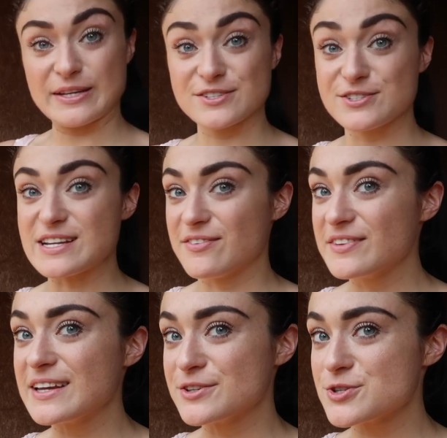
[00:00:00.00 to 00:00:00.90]
Pigs are
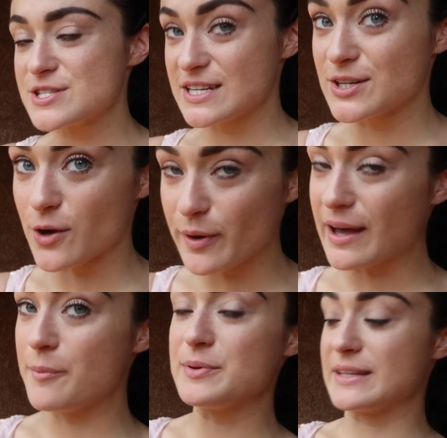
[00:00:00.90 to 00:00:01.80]
definitely interested in
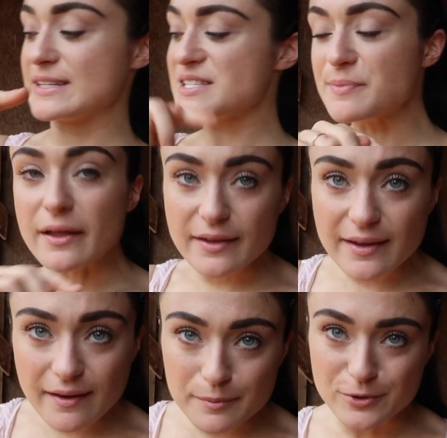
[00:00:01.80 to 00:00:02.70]
going up and like
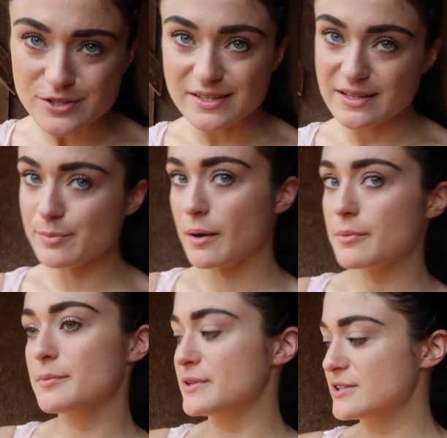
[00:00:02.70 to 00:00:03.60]
smelling them. Of course, then they pop
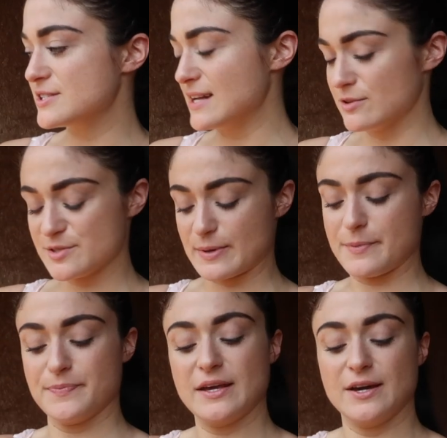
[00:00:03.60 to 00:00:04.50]
them with their snouts,
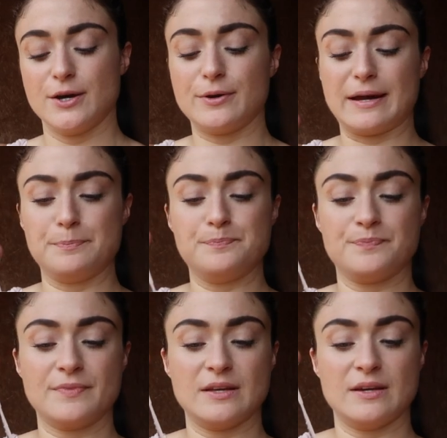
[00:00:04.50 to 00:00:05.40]
but okay.
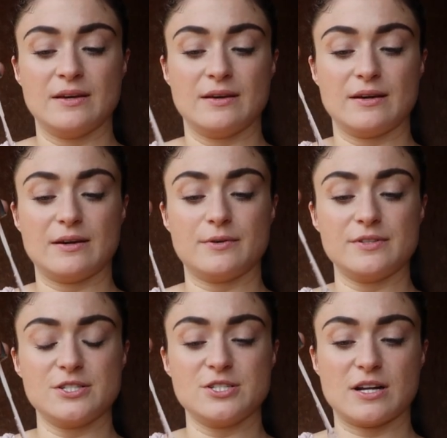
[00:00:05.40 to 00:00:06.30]
I
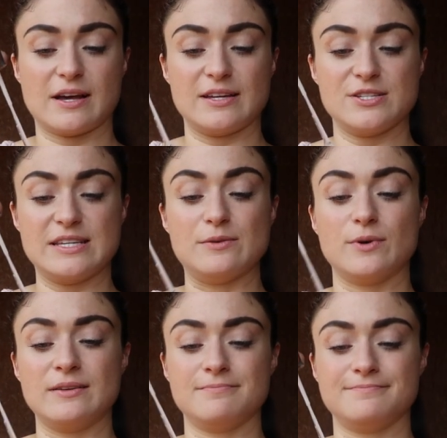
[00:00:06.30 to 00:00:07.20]
want to try to eat
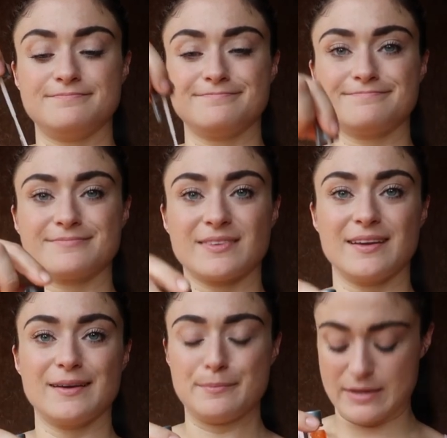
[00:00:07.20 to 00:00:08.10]
one.
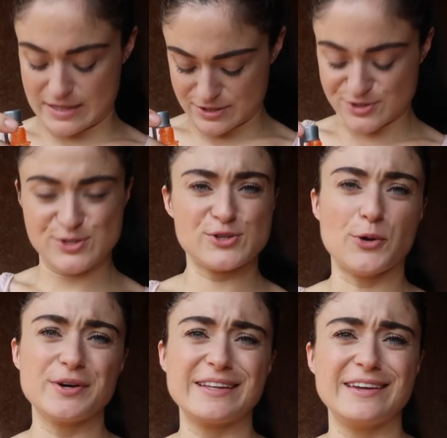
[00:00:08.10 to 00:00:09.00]
My hands are
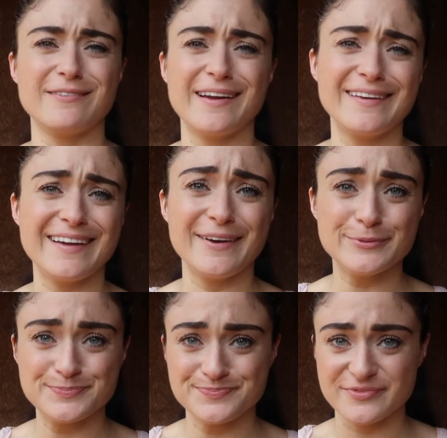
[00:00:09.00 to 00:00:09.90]
so clean right
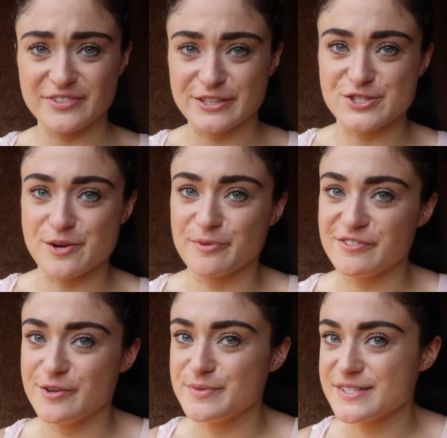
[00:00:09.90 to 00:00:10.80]
now. If you're a
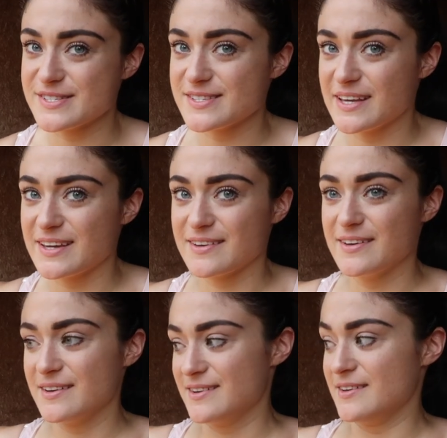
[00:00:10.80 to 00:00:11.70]
germaphobe, this is like
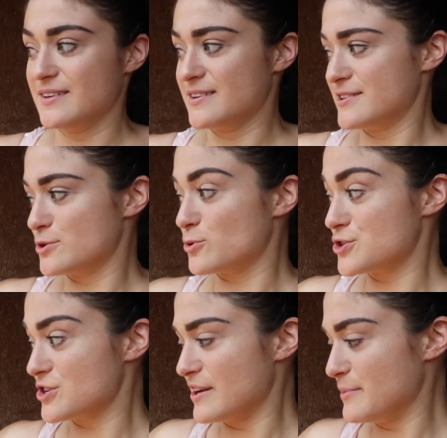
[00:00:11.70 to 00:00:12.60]

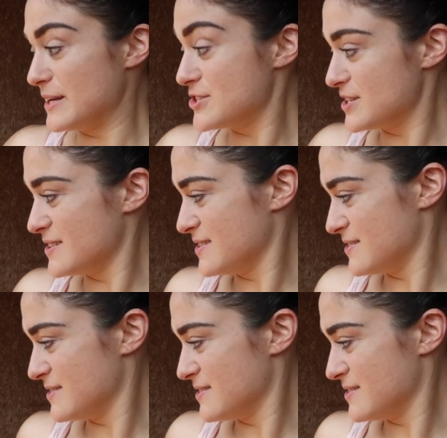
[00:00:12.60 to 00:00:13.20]
torture, I imagine.